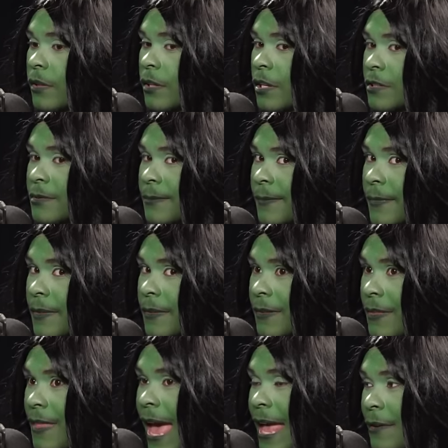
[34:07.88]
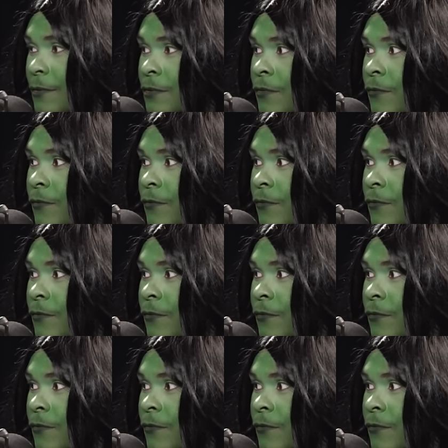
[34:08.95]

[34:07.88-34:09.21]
cuz that